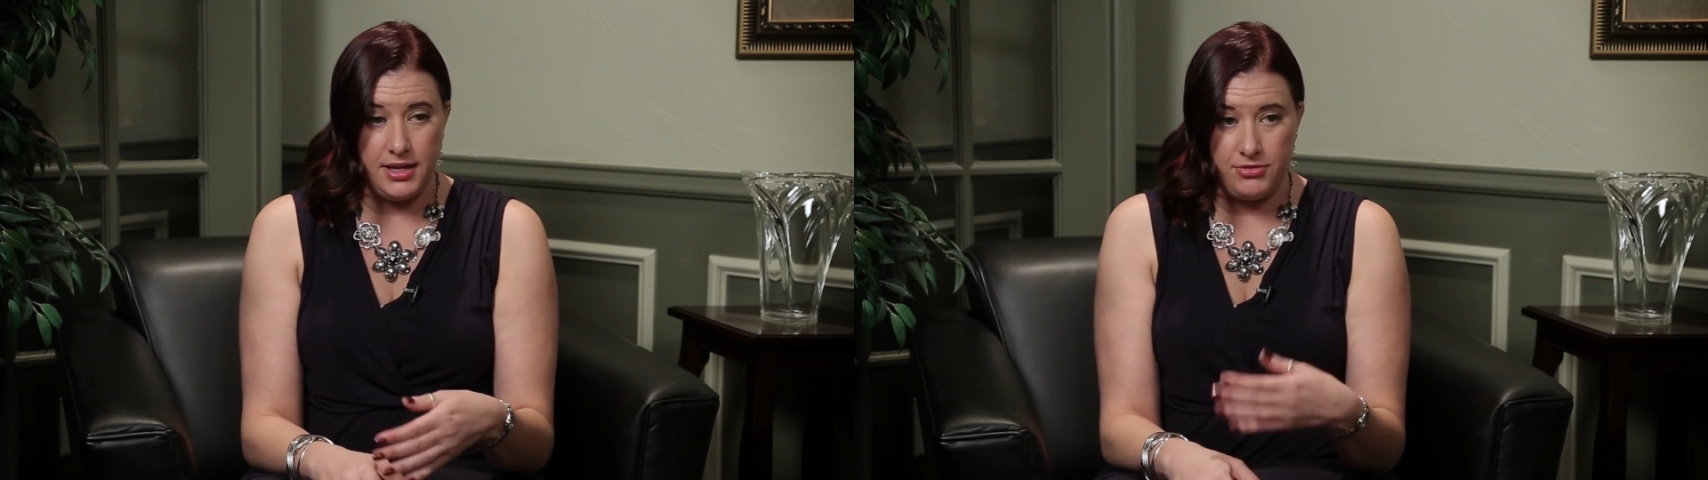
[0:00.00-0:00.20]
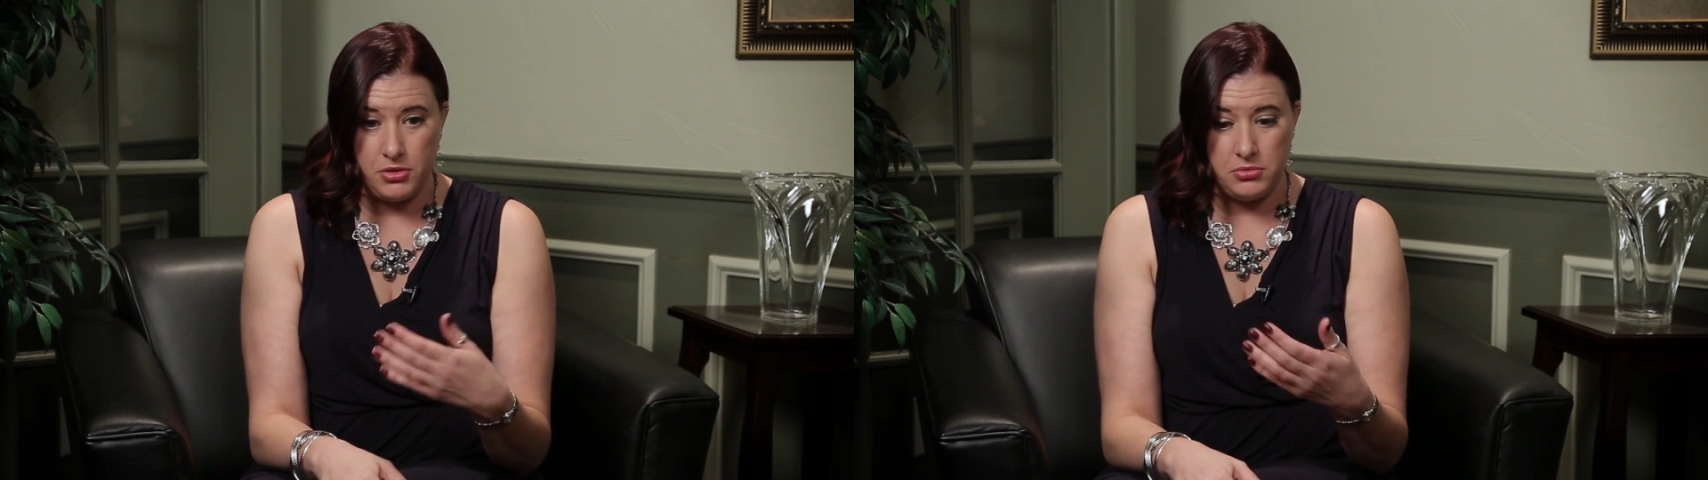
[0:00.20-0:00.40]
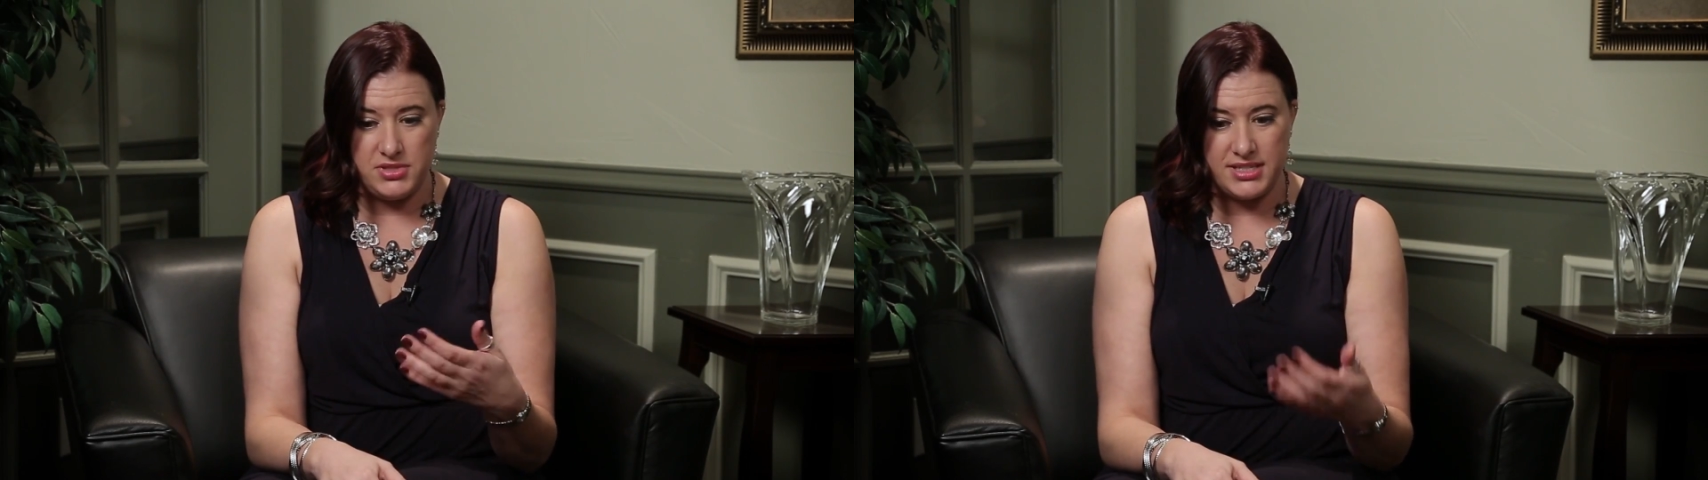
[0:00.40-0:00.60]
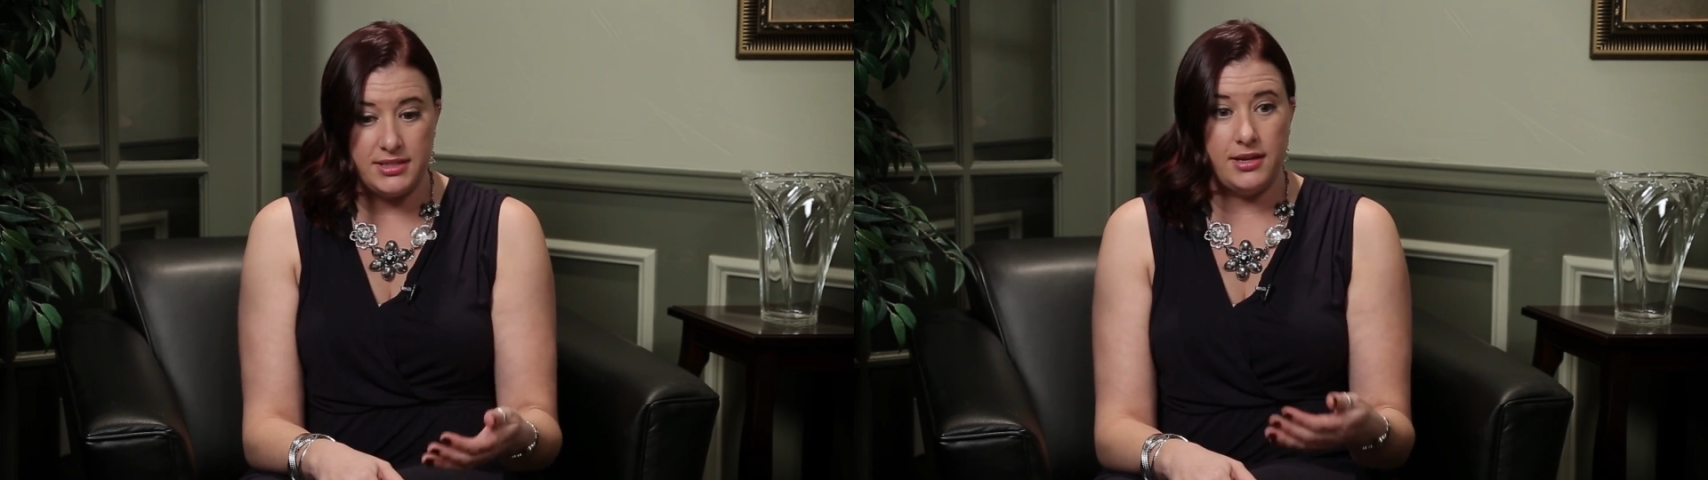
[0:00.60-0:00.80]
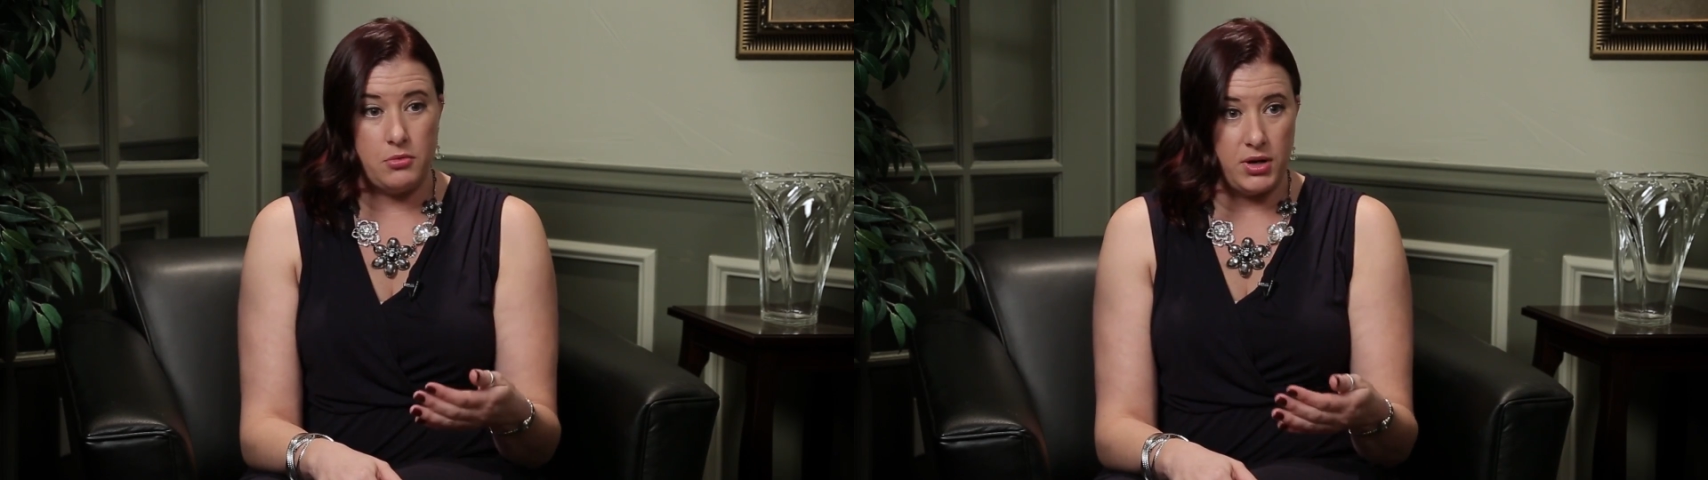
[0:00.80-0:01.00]
if you
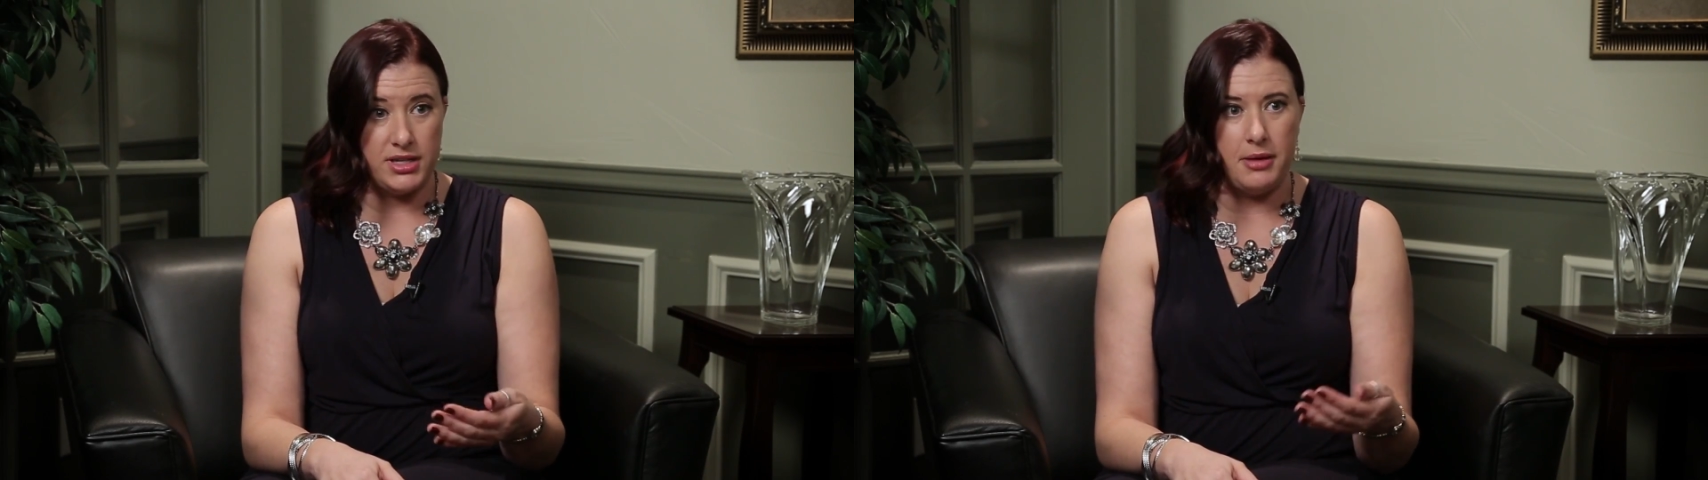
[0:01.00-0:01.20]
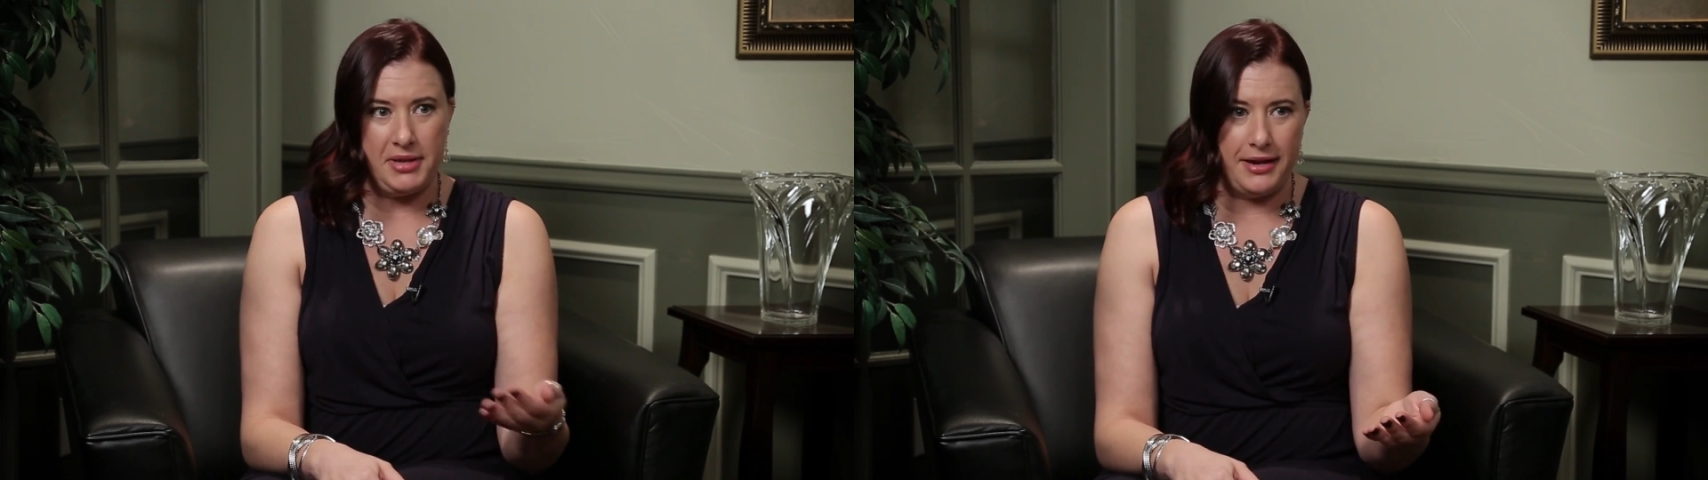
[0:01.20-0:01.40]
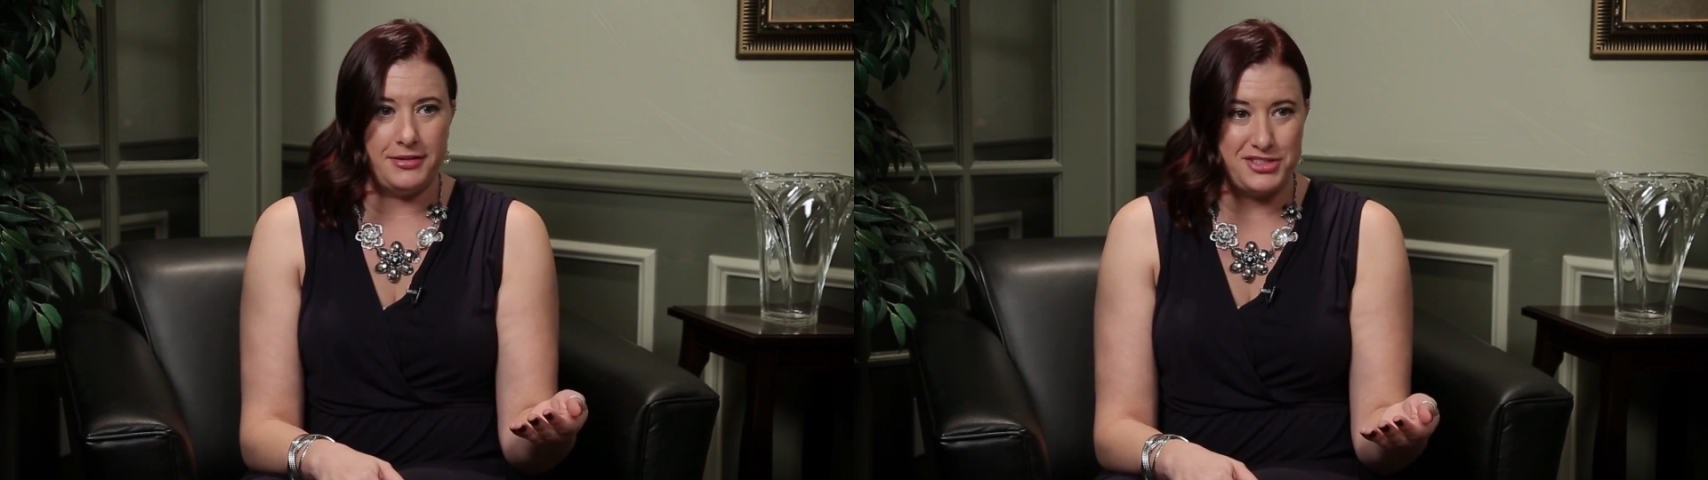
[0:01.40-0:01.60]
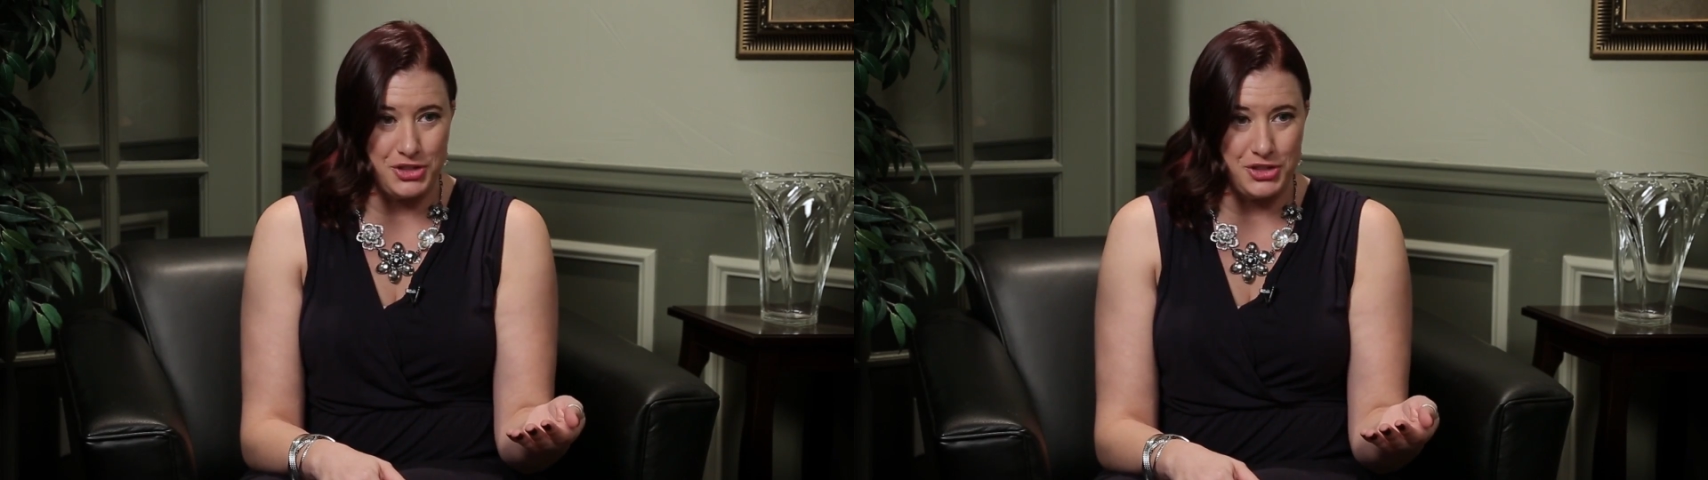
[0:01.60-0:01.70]
didn't get one coming out